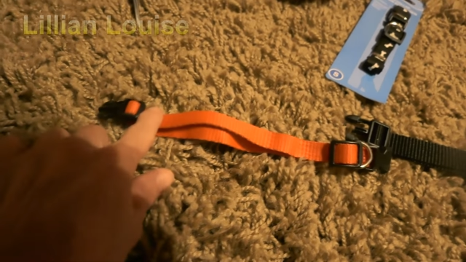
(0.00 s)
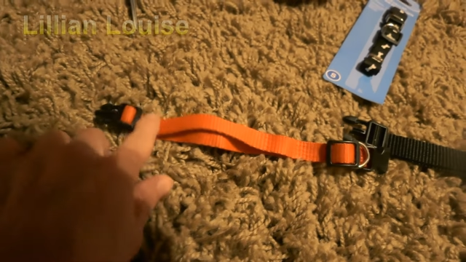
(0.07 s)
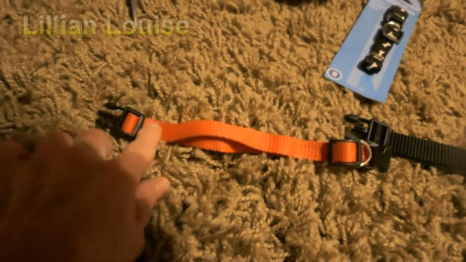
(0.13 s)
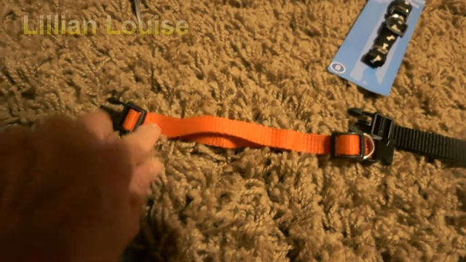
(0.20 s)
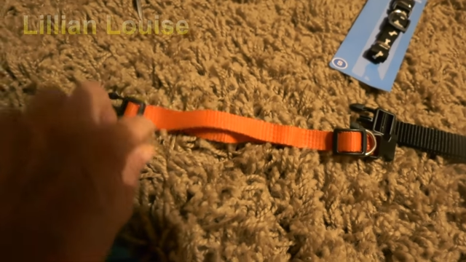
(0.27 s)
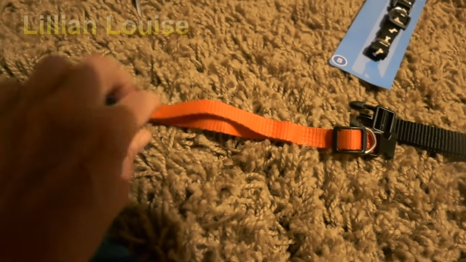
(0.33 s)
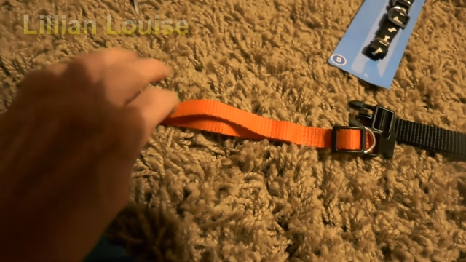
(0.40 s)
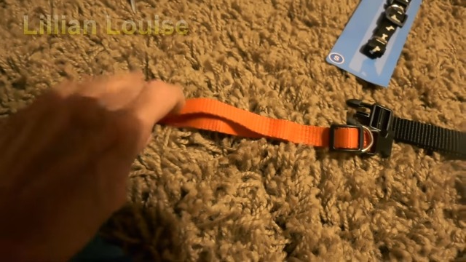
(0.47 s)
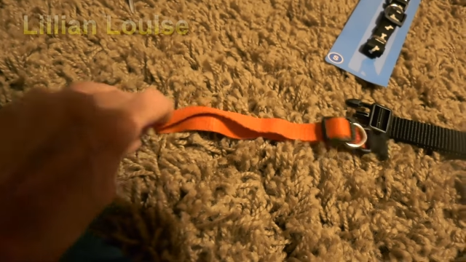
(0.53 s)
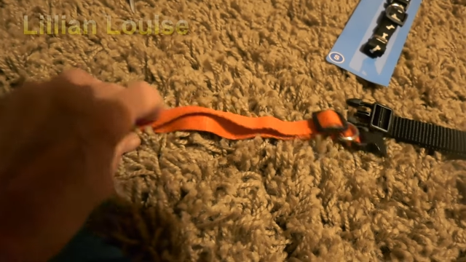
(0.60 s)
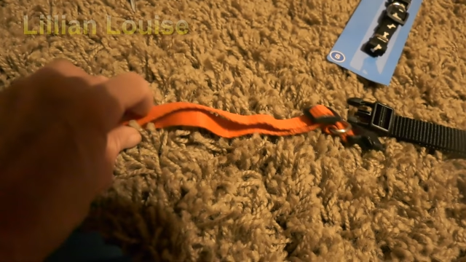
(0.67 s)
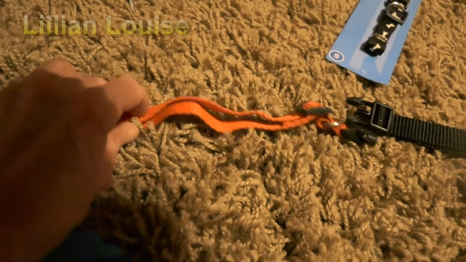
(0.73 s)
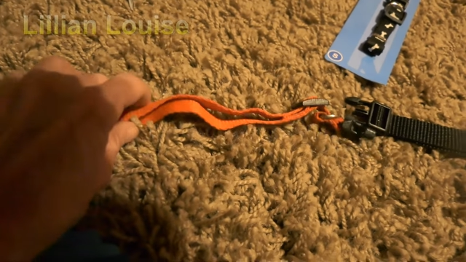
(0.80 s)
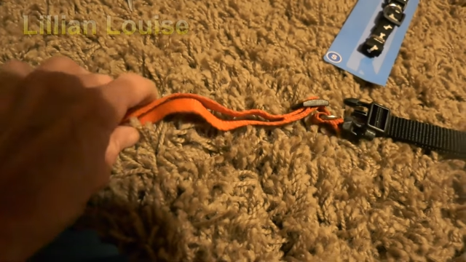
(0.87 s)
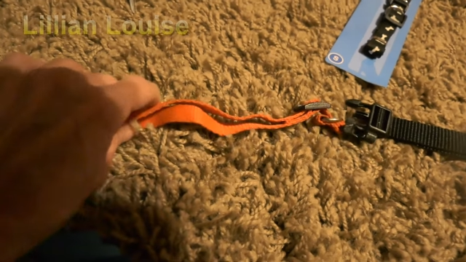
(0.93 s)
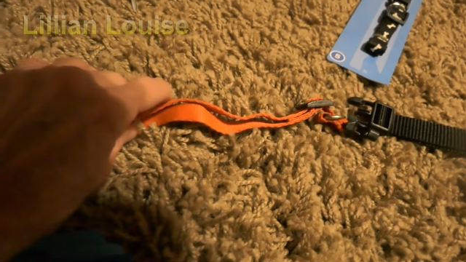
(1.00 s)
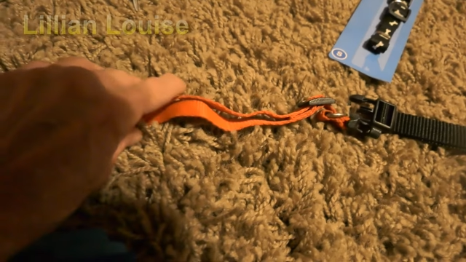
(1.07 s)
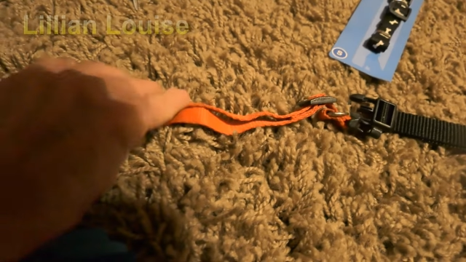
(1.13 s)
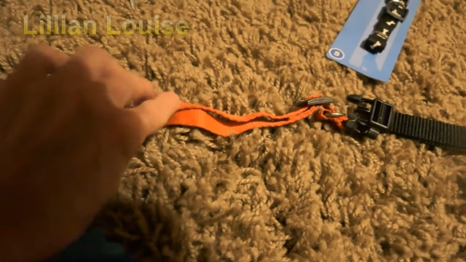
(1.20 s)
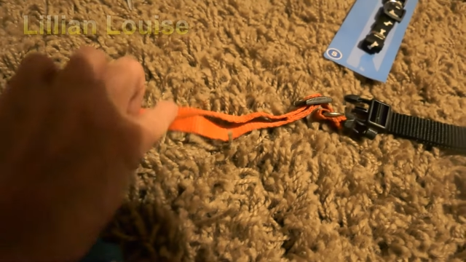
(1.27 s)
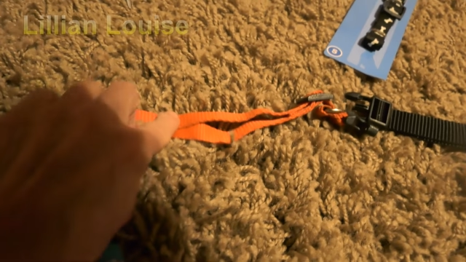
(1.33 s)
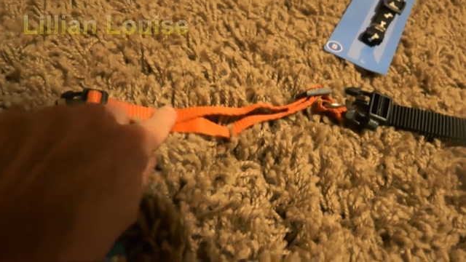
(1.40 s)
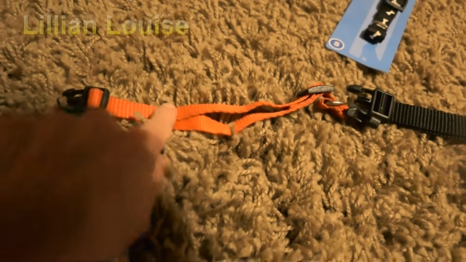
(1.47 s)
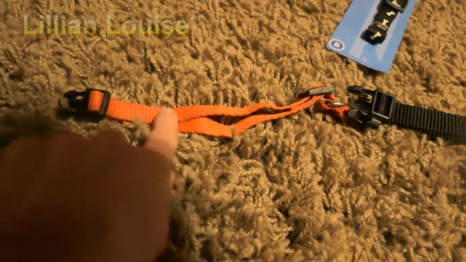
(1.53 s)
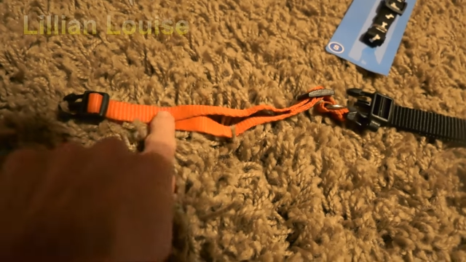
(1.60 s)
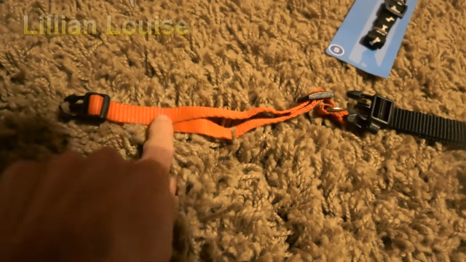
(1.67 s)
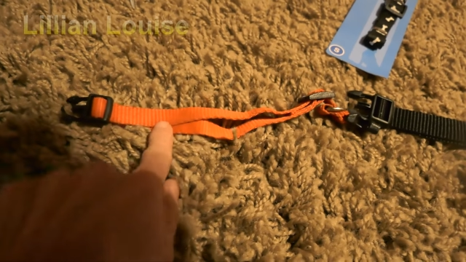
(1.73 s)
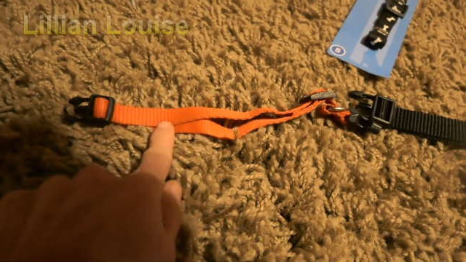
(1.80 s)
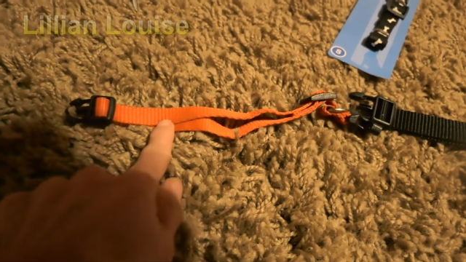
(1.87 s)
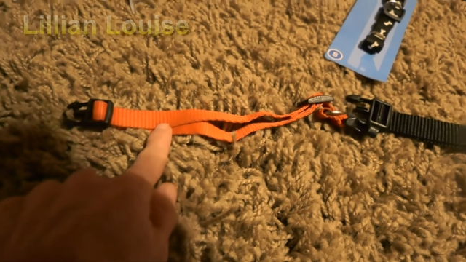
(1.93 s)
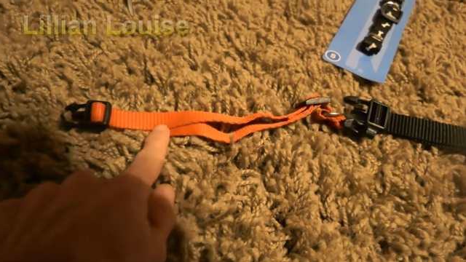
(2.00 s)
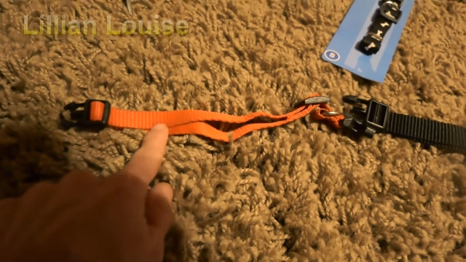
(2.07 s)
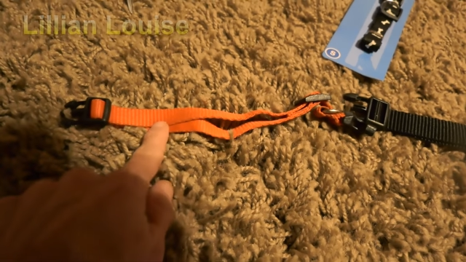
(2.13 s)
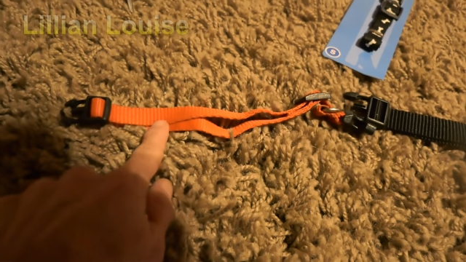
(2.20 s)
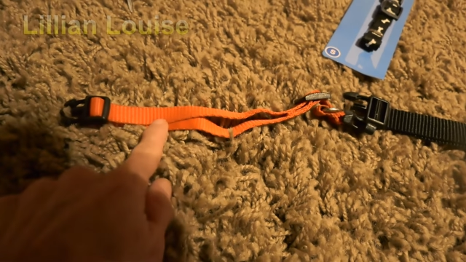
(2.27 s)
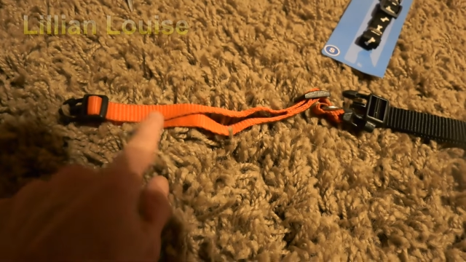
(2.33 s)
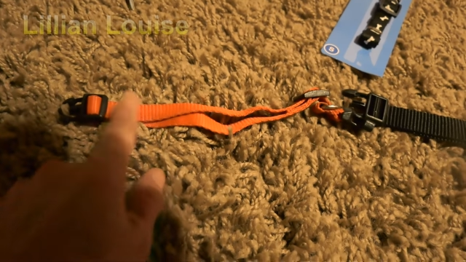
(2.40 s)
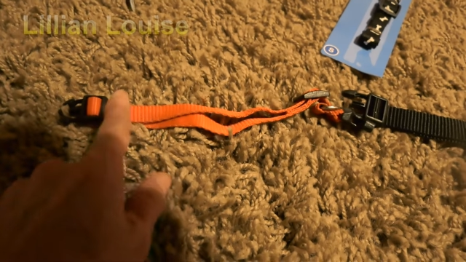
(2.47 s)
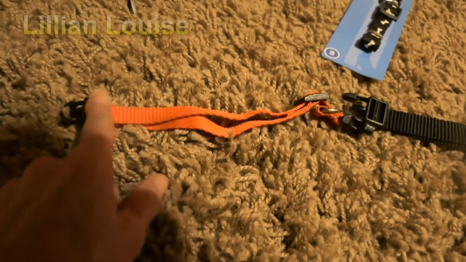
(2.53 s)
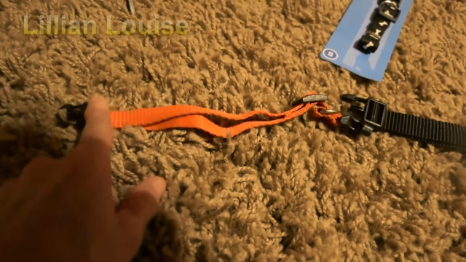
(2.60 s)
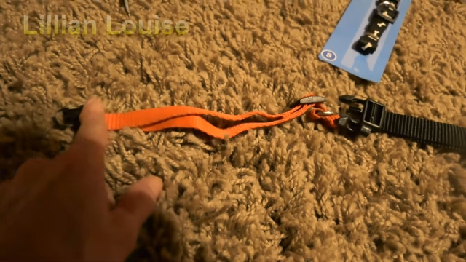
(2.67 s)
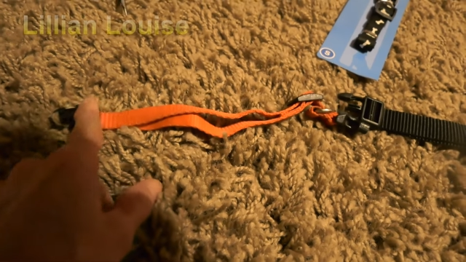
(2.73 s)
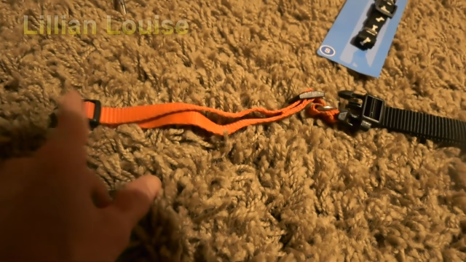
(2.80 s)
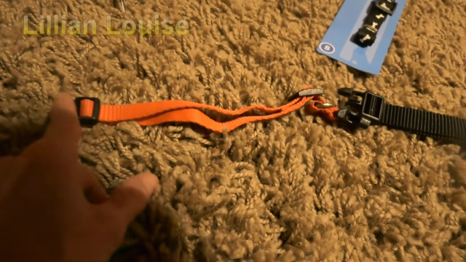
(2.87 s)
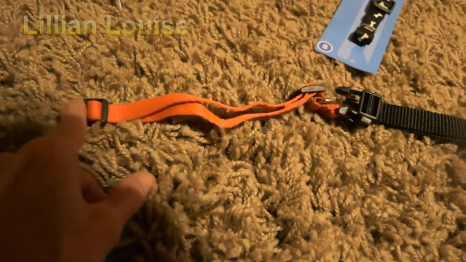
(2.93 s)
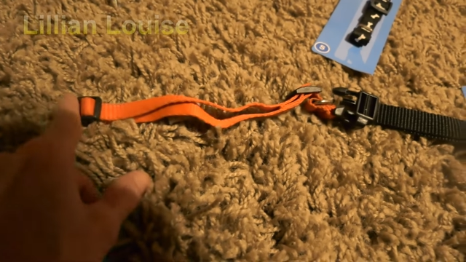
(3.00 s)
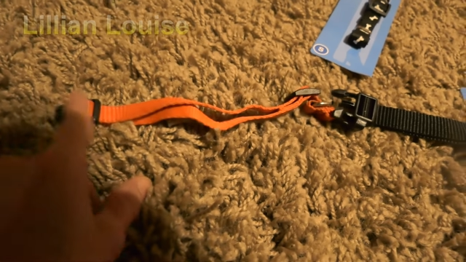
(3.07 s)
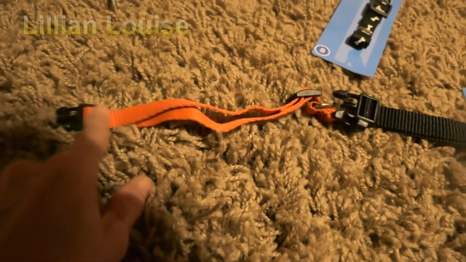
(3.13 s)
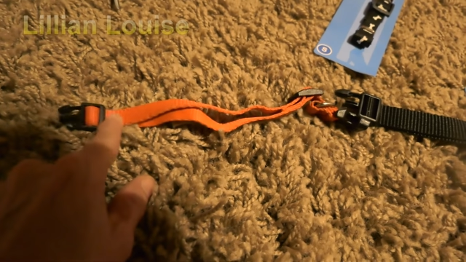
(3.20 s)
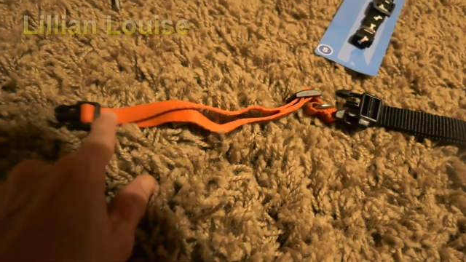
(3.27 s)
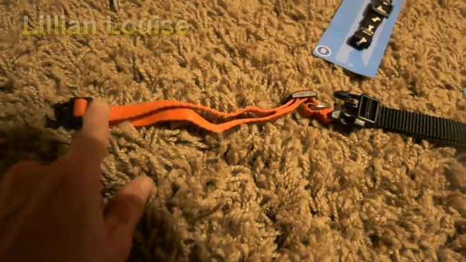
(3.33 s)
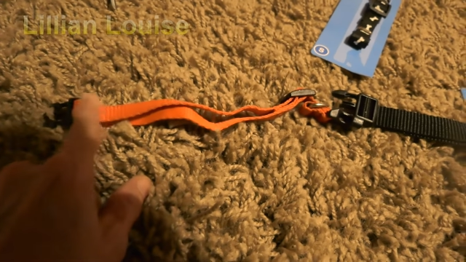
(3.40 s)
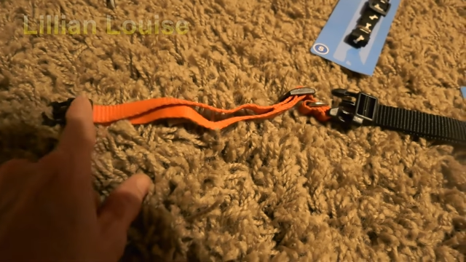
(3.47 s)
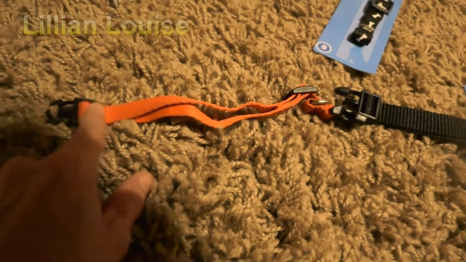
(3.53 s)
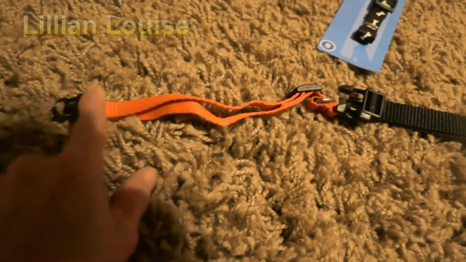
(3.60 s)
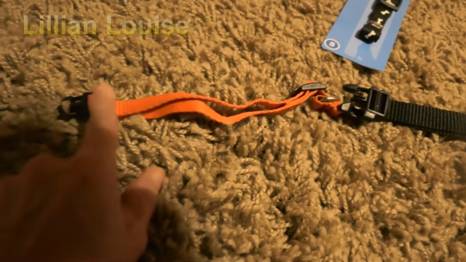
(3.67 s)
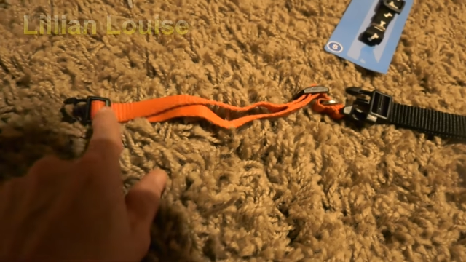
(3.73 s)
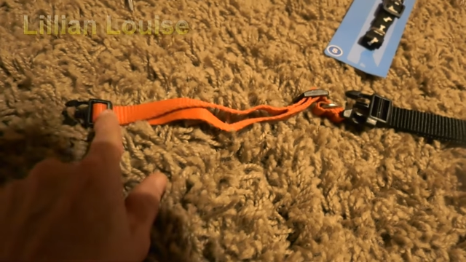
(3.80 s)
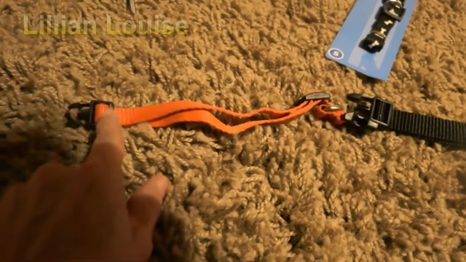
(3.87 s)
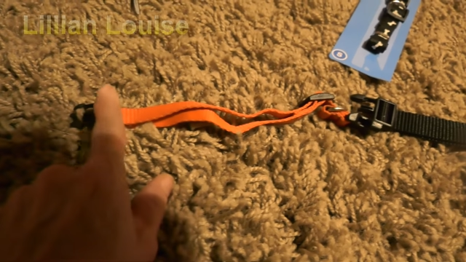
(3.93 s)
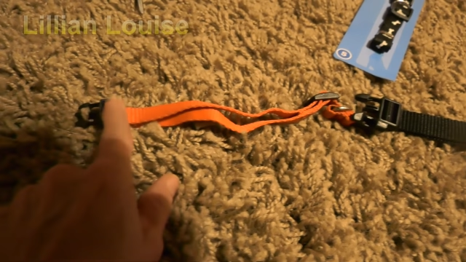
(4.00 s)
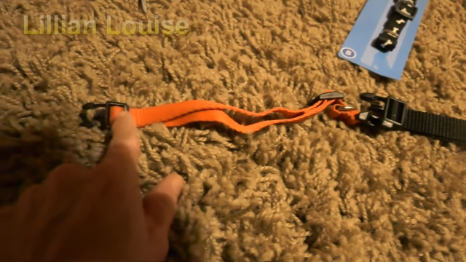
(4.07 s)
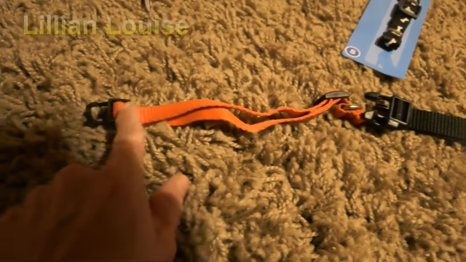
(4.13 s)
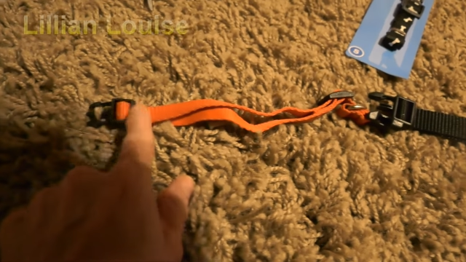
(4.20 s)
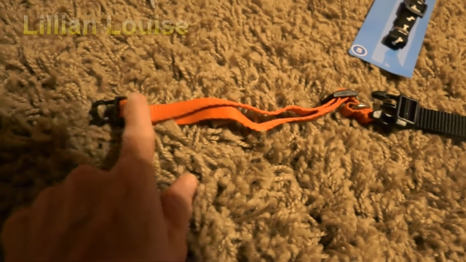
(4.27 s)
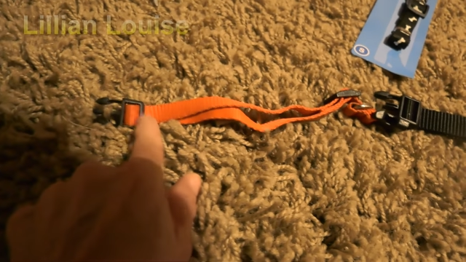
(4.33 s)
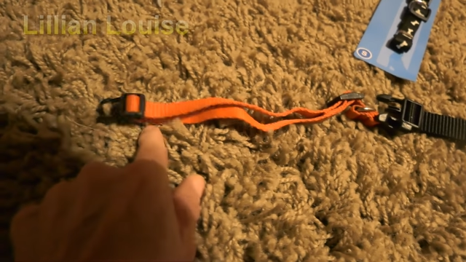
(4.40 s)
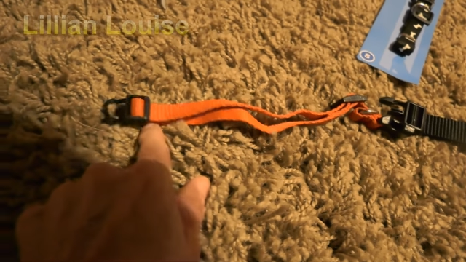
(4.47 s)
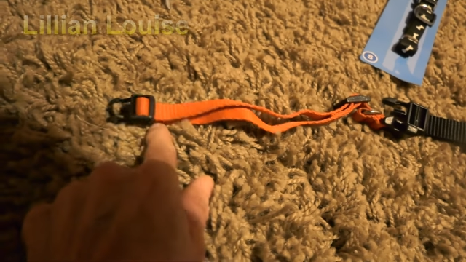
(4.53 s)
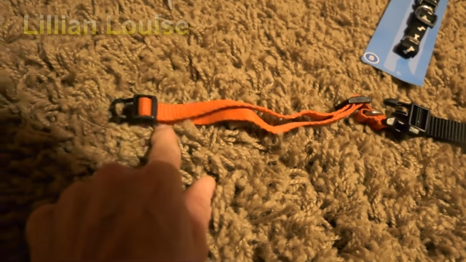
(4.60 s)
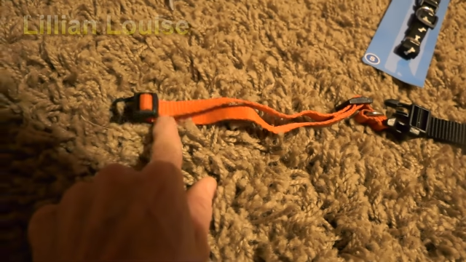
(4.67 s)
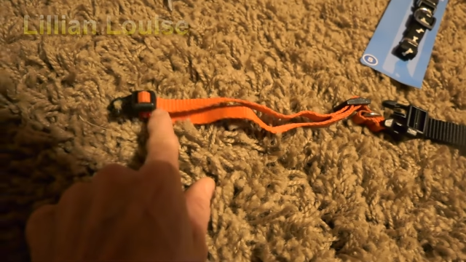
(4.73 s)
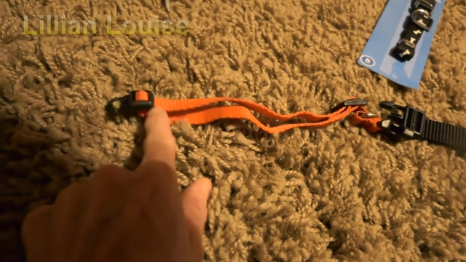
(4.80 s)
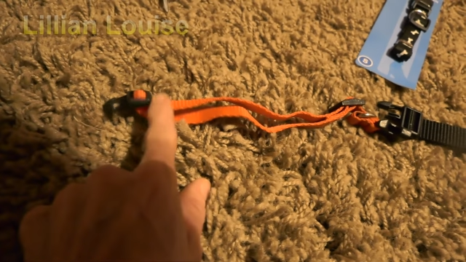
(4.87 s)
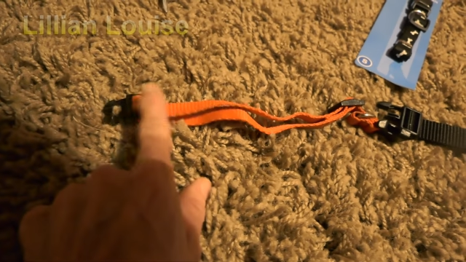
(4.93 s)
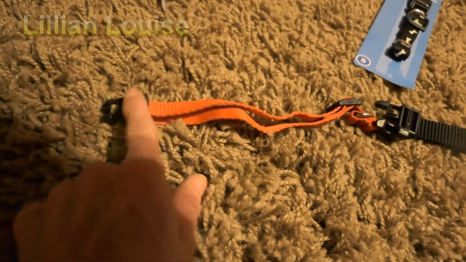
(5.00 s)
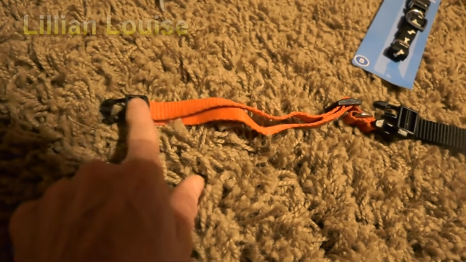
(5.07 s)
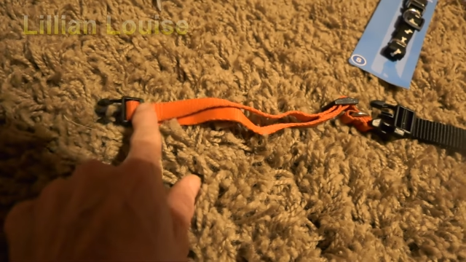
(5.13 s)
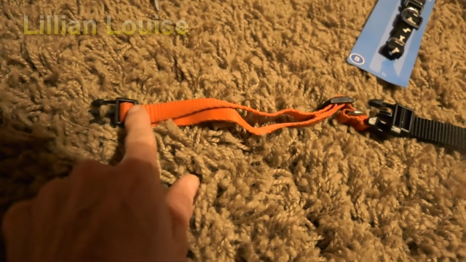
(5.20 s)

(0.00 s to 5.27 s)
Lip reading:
Nobody's mouth can be seen.